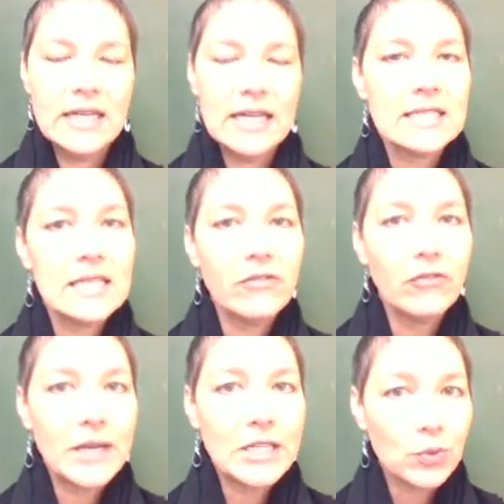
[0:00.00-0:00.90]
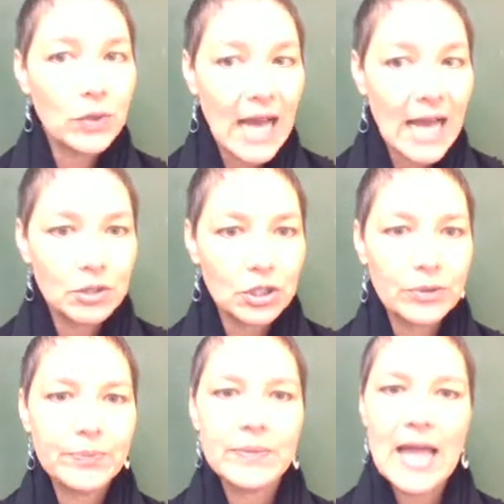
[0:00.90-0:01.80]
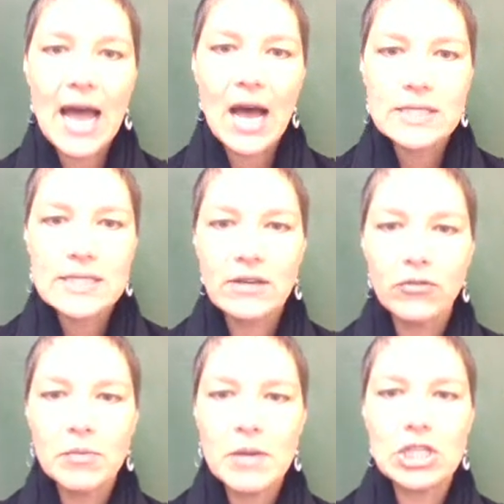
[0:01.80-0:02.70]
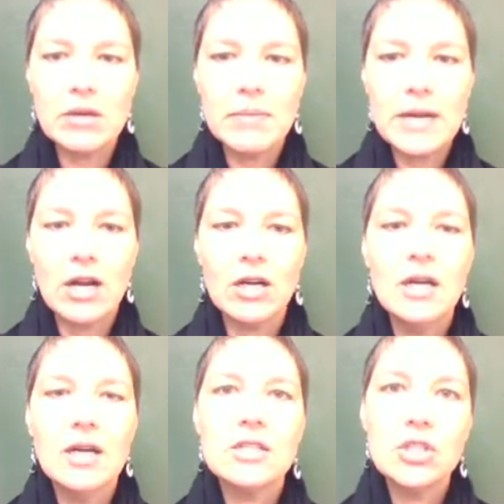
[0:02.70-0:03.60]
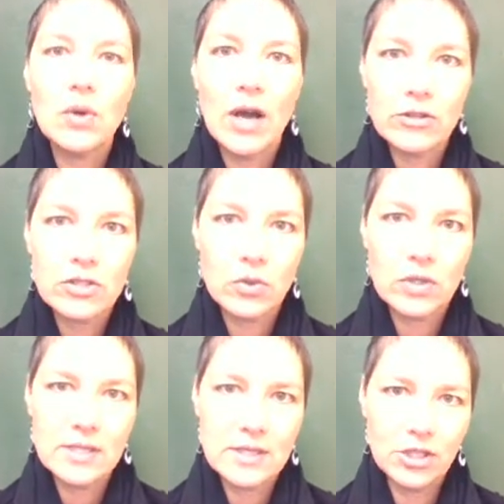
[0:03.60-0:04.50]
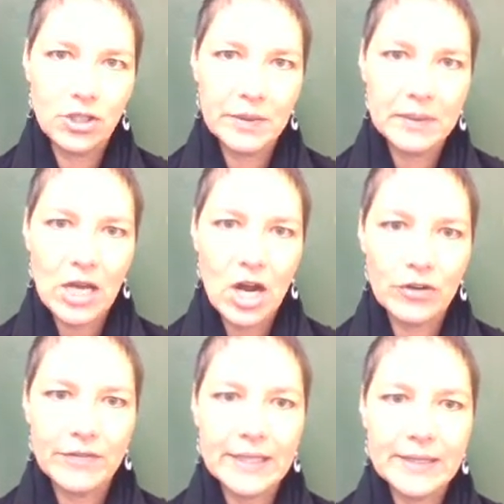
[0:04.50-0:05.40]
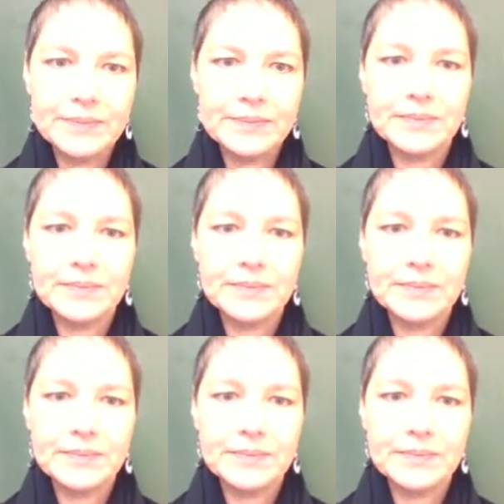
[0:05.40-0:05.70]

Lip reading: Is the information reliable? How does the information compare to other sources in your bibliography?